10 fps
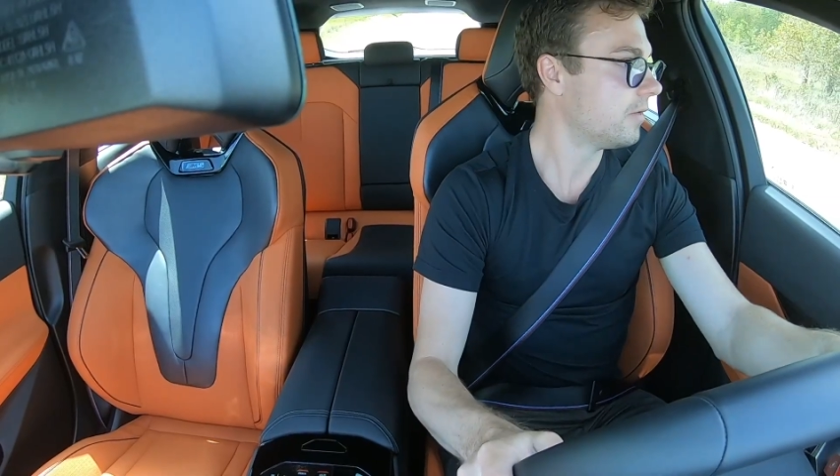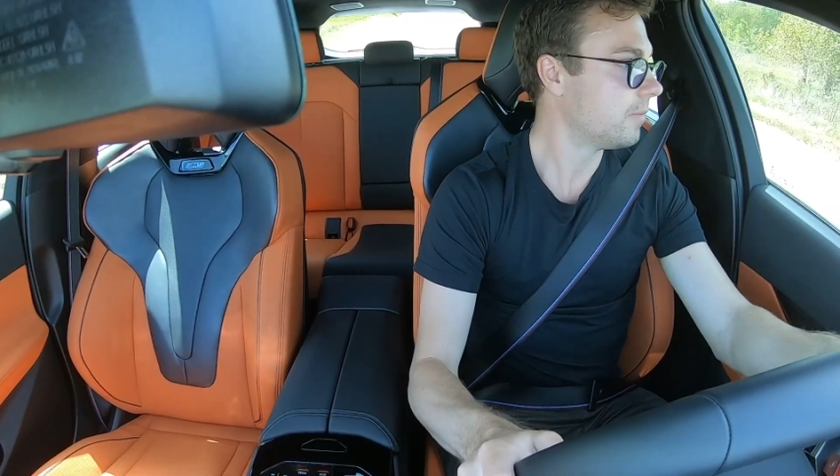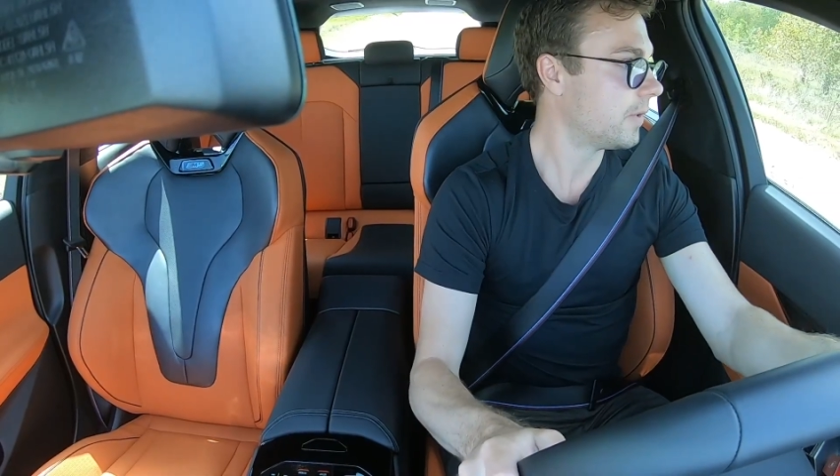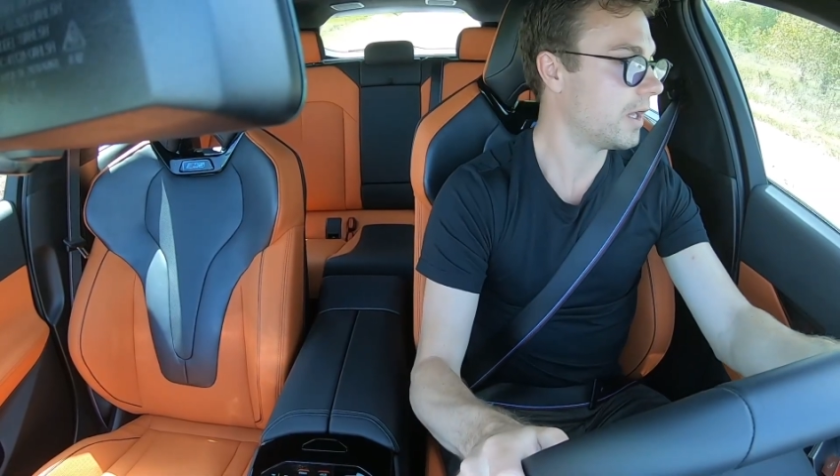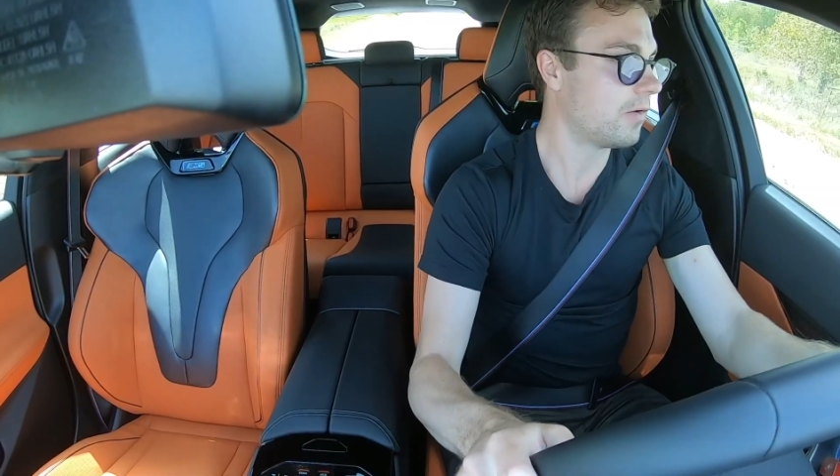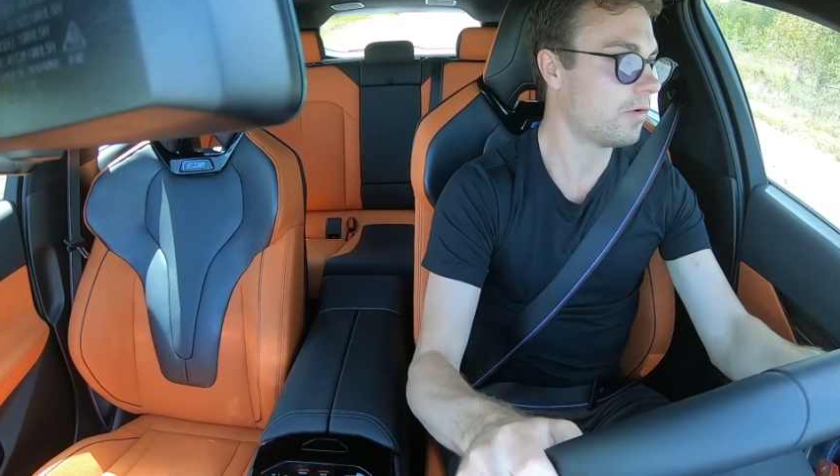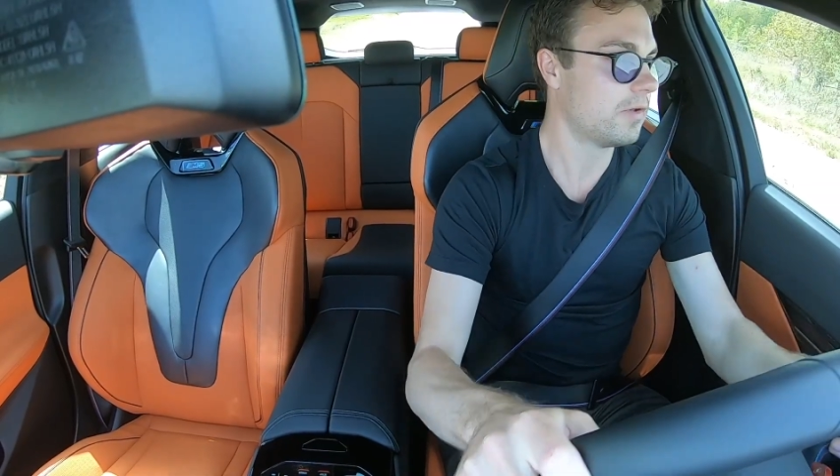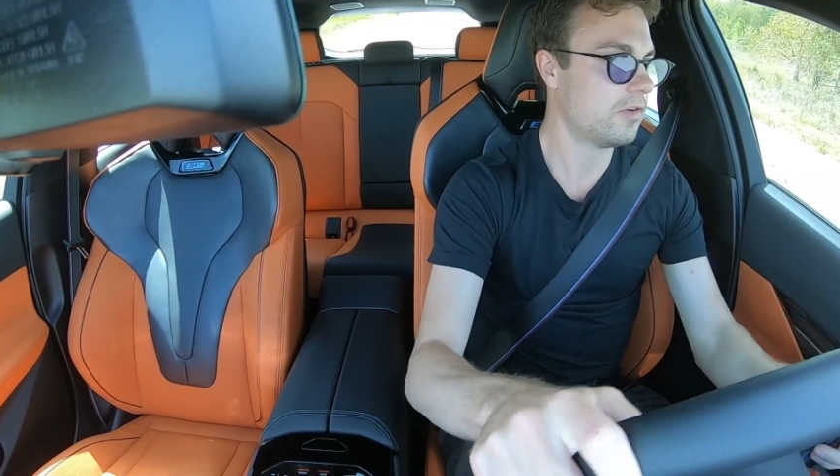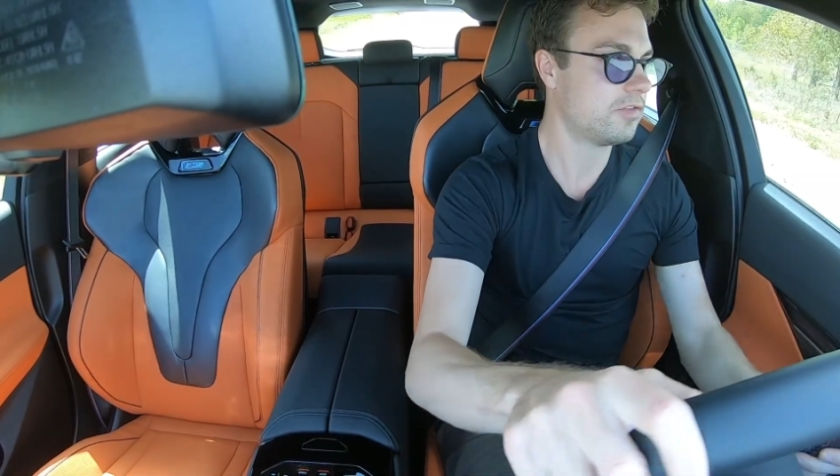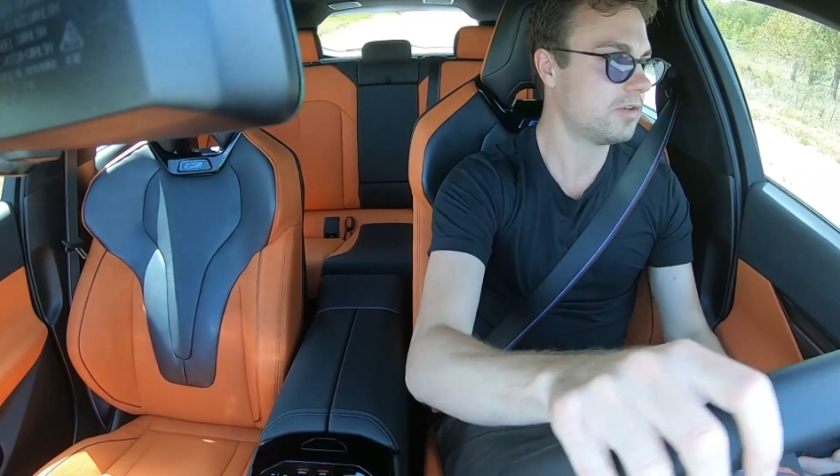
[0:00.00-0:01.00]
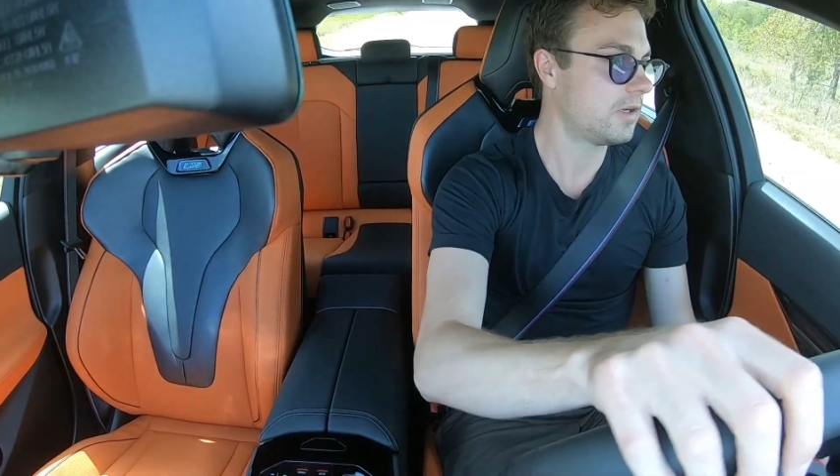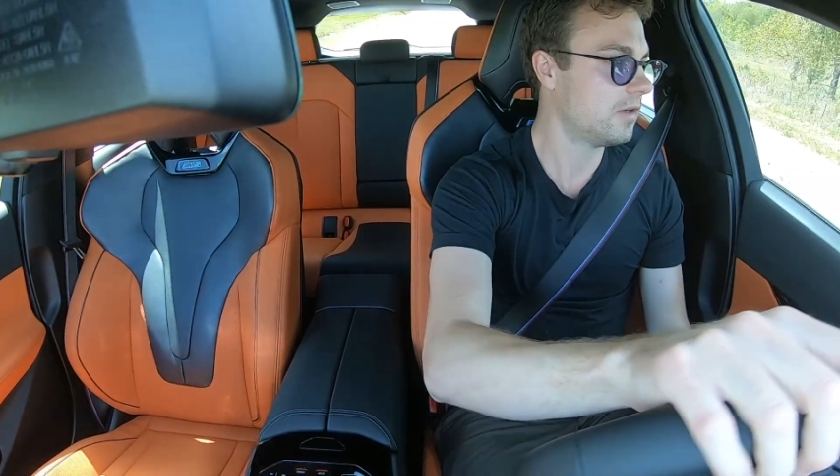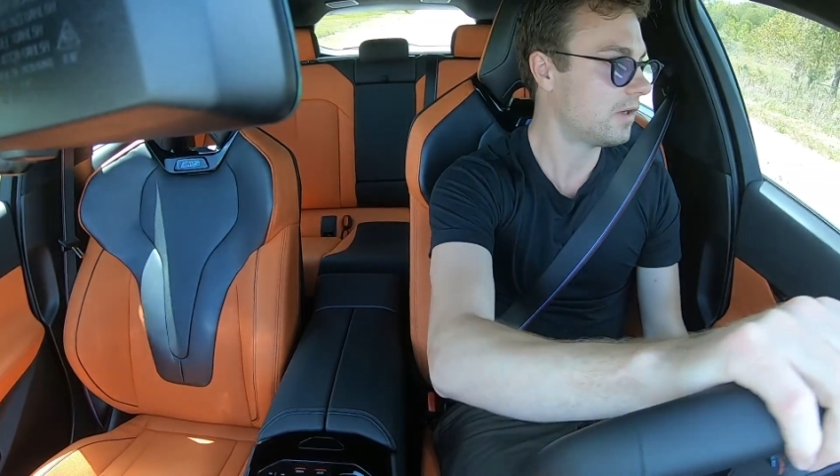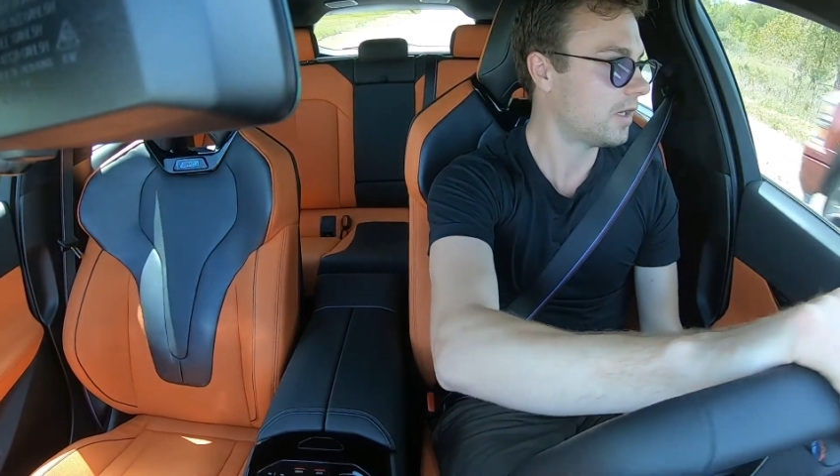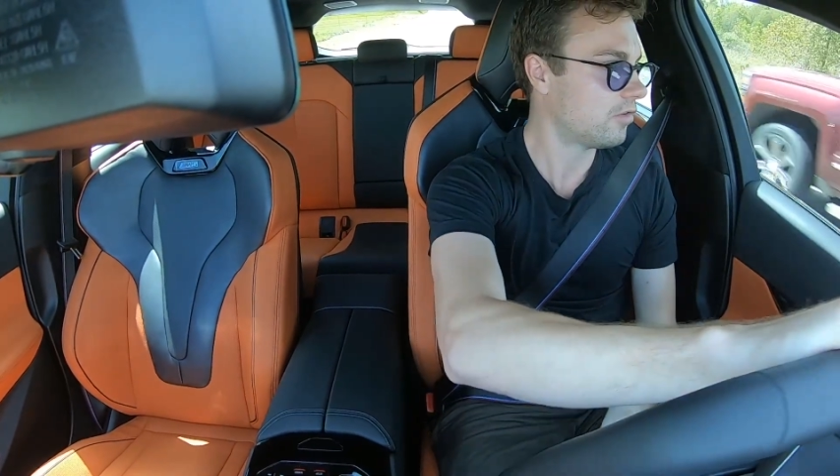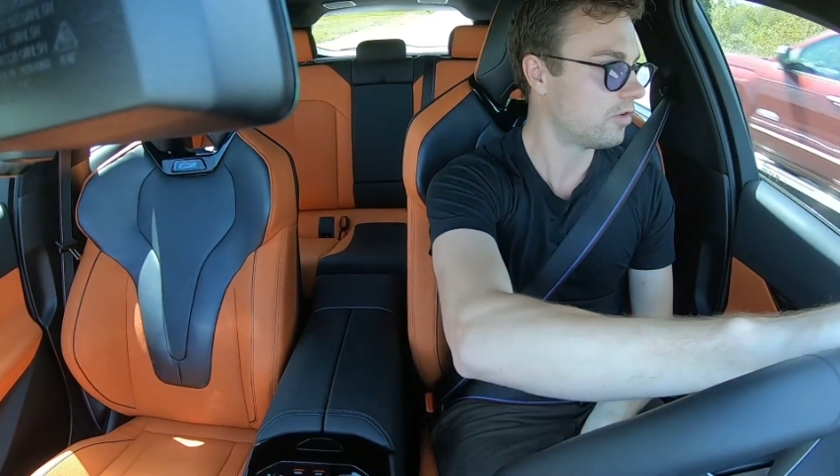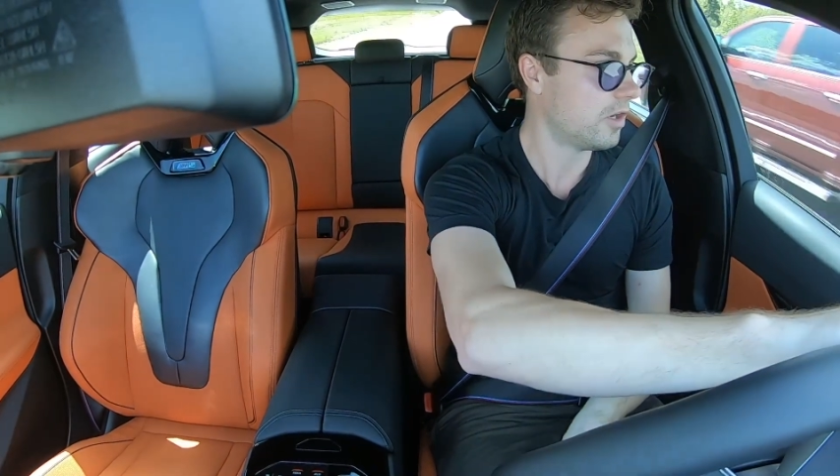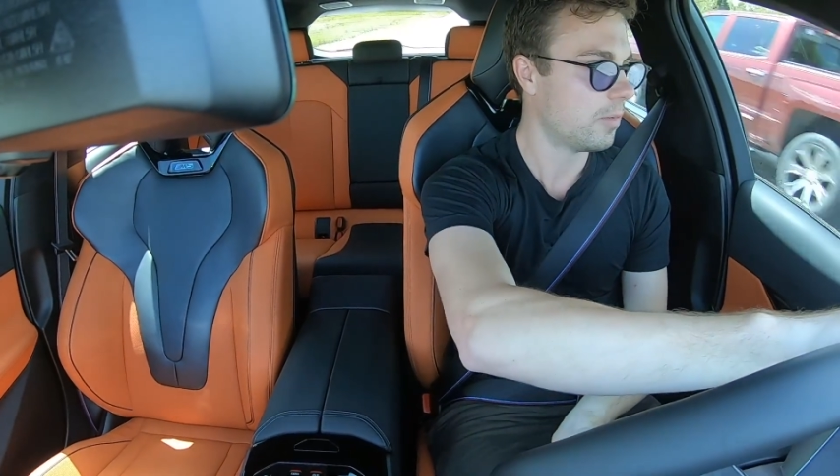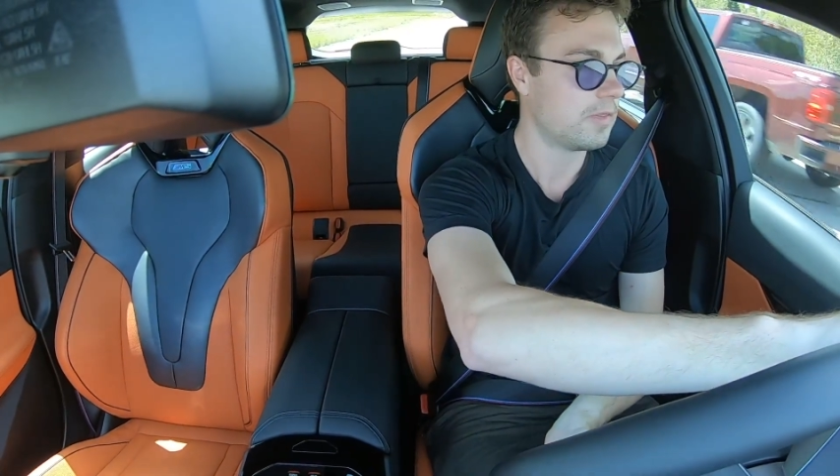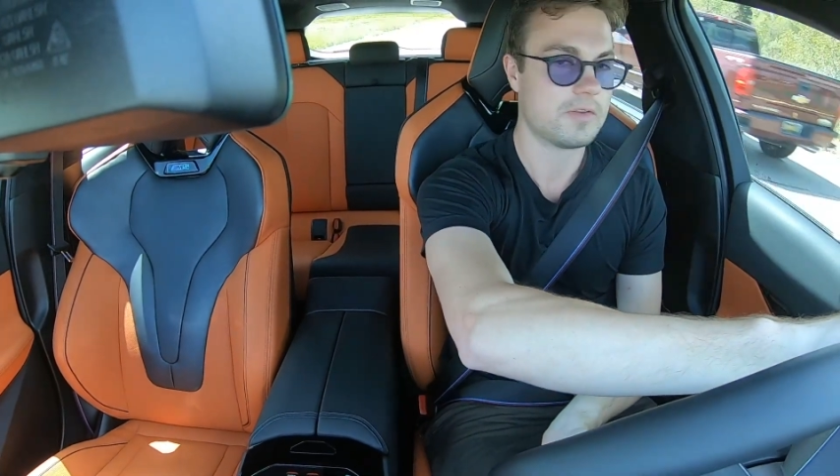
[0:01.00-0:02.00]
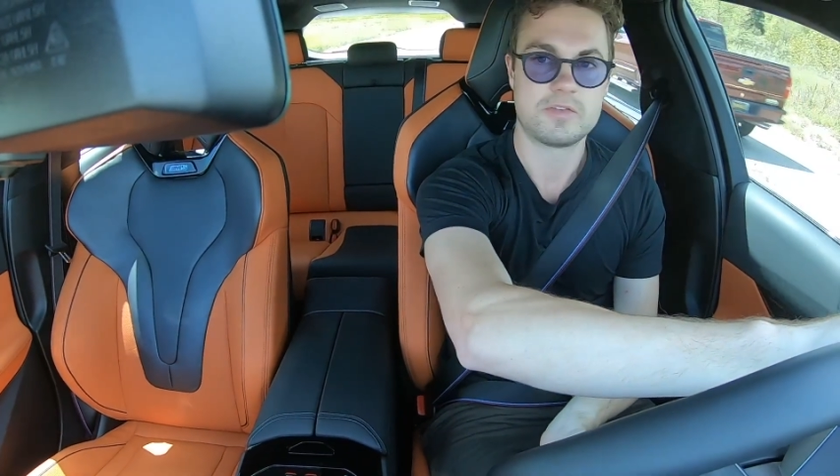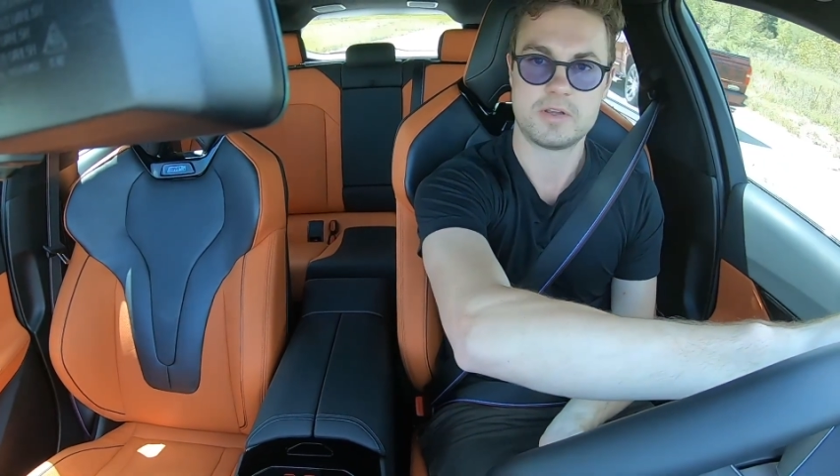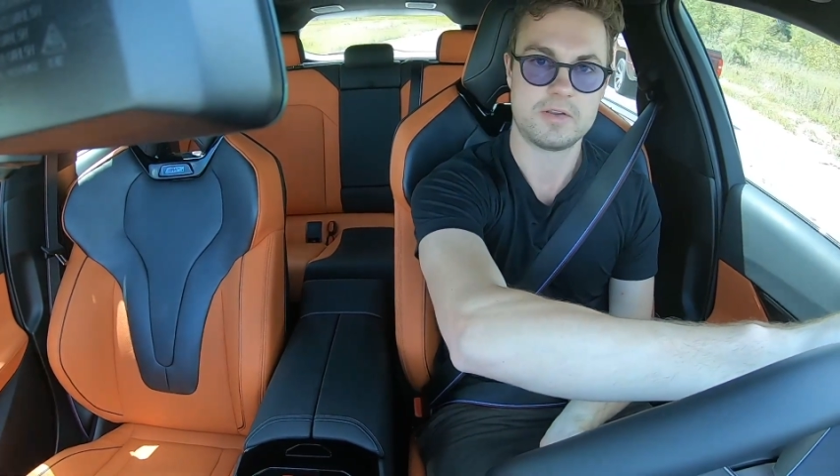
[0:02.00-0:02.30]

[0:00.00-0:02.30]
but I'll really can kind of show you what this thing